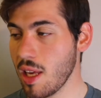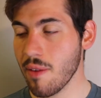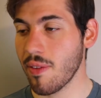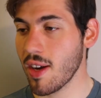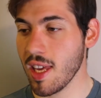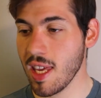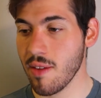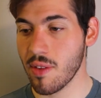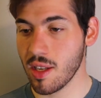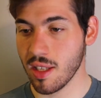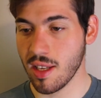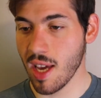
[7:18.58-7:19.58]
if I
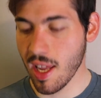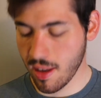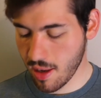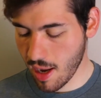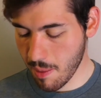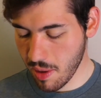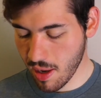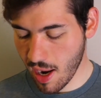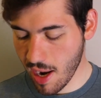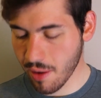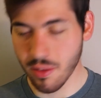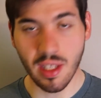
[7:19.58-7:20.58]
even get... I mean,
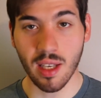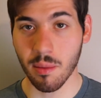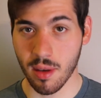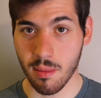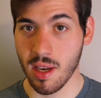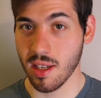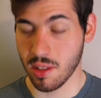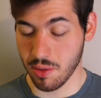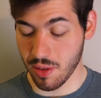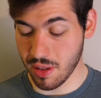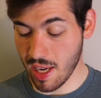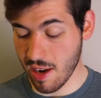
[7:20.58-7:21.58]
I don't think I'm gonna make it to
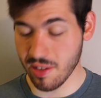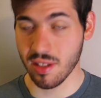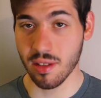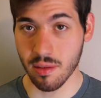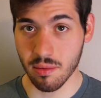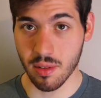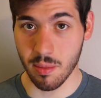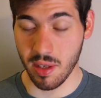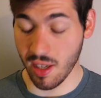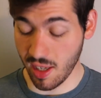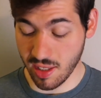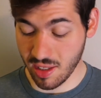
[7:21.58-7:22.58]
1,000, to be
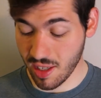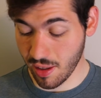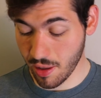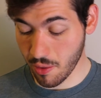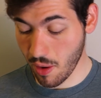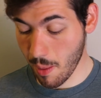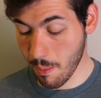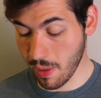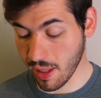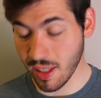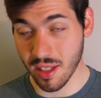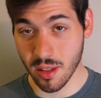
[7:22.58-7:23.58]
honest, let alone a
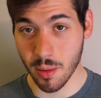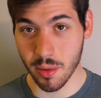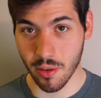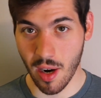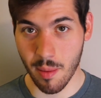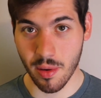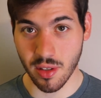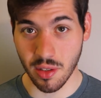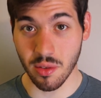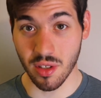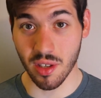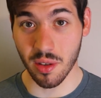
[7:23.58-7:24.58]
million subscribers. Are
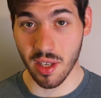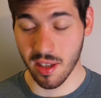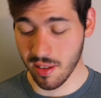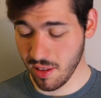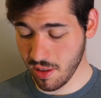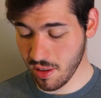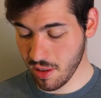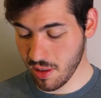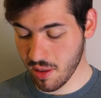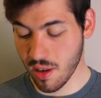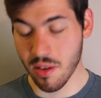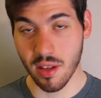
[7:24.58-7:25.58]
you joking?
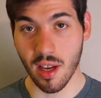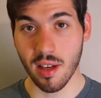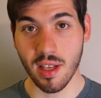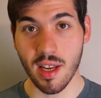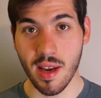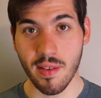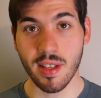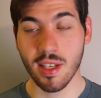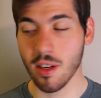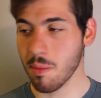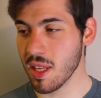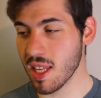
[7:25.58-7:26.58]
If it
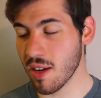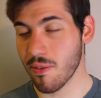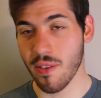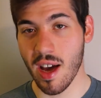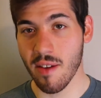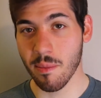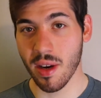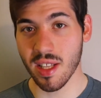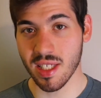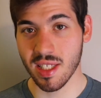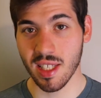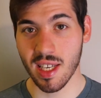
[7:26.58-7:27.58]
took me like 5
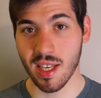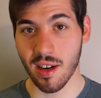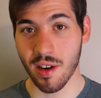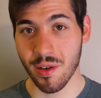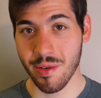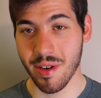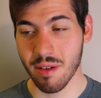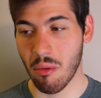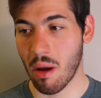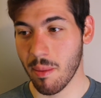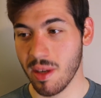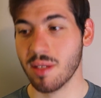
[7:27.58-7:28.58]
months to get
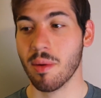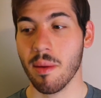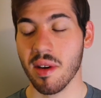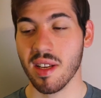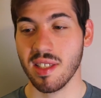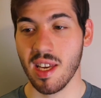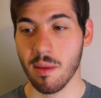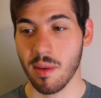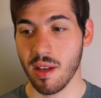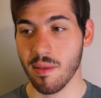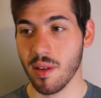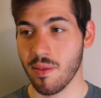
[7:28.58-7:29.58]
100, I mean, it's probably gonna take
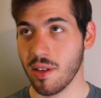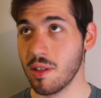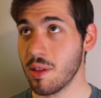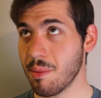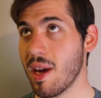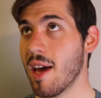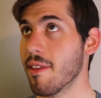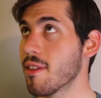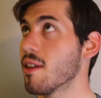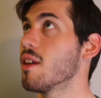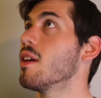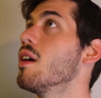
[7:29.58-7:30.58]
me, if I do the
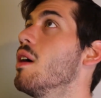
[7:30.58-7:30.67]
math,